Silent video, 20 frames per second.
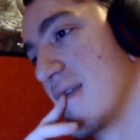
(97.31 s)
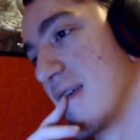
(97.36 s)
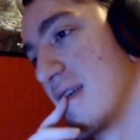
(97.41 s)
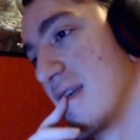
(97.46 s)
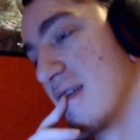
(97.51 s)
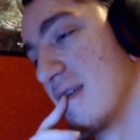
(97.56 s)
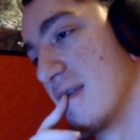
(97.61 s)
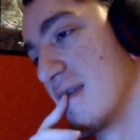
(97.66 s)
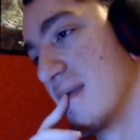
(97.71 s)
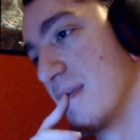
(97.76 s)

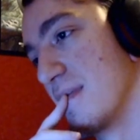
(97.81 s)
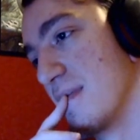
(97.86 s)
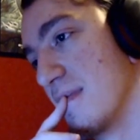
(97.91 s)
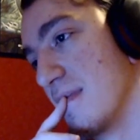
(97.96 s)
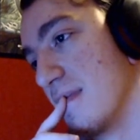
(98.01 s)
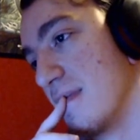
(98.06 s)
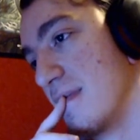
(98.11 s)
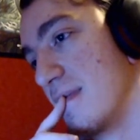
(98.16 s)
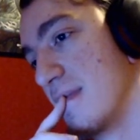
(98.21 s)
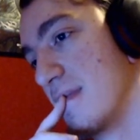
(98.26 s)

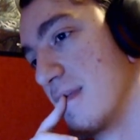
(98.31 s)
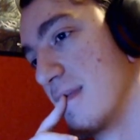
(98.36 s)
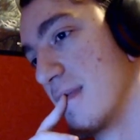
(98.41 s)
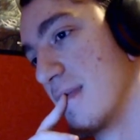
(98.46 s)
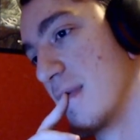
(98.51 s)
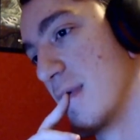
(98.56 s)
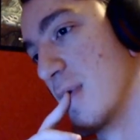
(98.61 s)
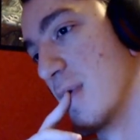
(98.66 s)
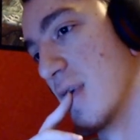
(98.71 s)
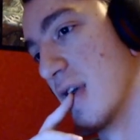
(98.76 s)

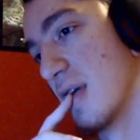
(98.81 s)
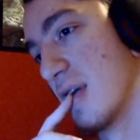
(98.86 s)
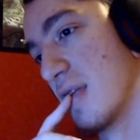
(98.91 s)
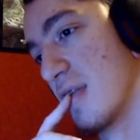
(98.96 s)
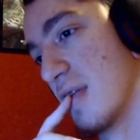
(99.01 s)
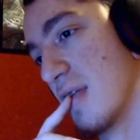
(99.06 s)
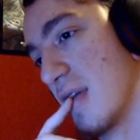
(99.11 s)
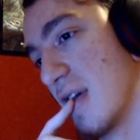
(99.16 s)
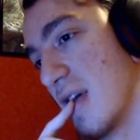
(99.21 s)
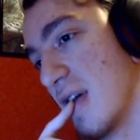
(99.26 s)
What else
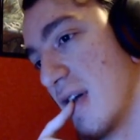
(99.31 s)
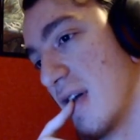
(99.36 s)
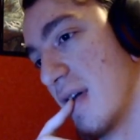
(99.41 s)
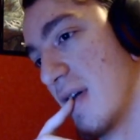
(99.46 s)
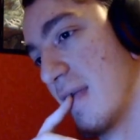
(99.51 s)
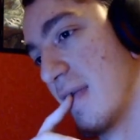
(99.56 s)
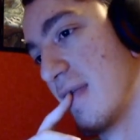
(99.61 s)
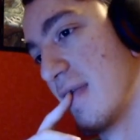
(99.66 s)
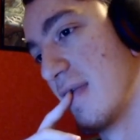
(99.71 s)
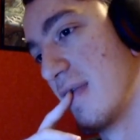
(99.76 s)
do they
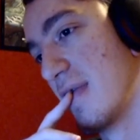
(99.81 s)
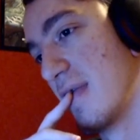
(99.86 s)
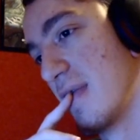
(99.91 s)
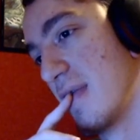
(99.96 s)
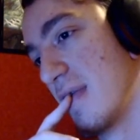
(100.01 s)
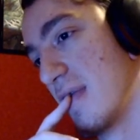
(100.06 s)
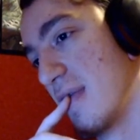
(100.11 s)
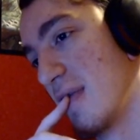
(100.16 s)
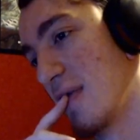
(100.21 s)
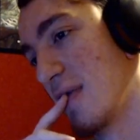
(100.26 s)
have?
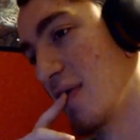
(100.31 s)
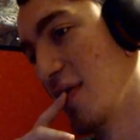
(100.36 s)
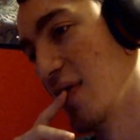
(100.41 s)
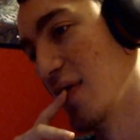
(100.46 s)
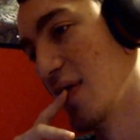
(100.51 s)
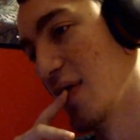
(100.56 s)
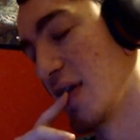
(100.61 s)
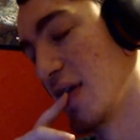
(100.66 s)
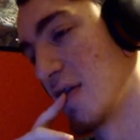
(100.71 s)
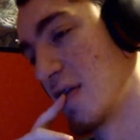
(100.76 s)

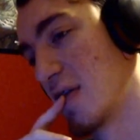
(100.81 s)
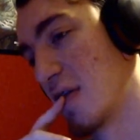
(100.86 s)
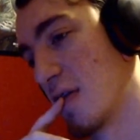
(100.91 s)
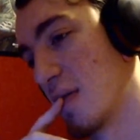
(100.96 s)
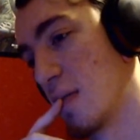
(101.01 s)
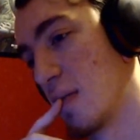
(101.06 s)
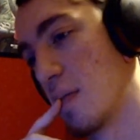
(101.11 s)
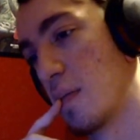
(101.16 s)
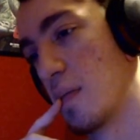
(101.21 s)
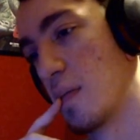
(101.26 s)
It's
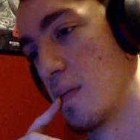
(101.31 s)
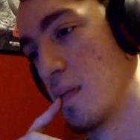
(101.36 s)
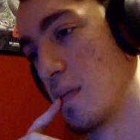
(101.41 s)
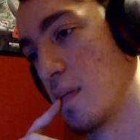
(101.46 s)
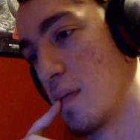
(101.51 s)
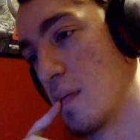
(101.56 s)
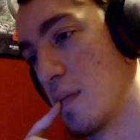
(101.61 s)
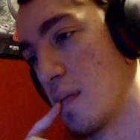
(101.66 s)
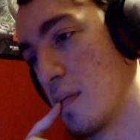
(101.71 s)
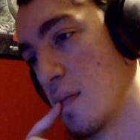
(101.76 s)

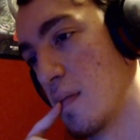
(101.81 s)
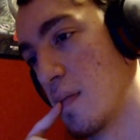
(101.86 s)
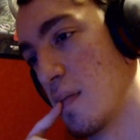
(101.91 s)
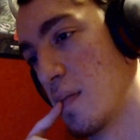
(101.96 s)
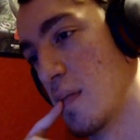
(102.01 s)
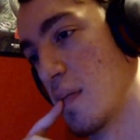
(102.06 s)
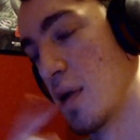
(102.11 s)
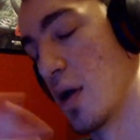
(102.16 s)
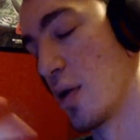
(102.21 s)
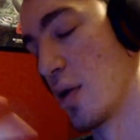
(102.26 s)

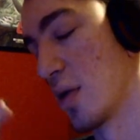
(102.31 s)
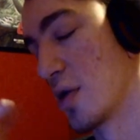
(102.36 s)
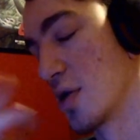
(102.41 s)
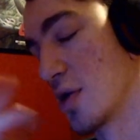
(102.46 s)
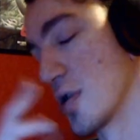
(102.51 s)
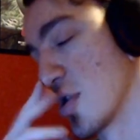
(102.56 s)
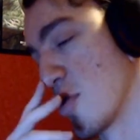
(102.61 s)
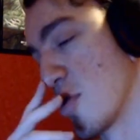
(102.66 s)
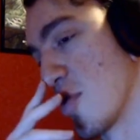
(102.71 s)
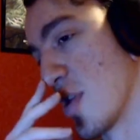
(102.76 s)

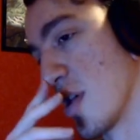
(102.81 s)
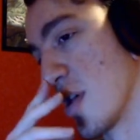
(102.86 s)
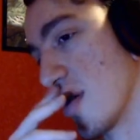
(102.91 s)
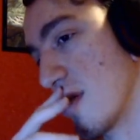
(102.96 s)
just a trailer.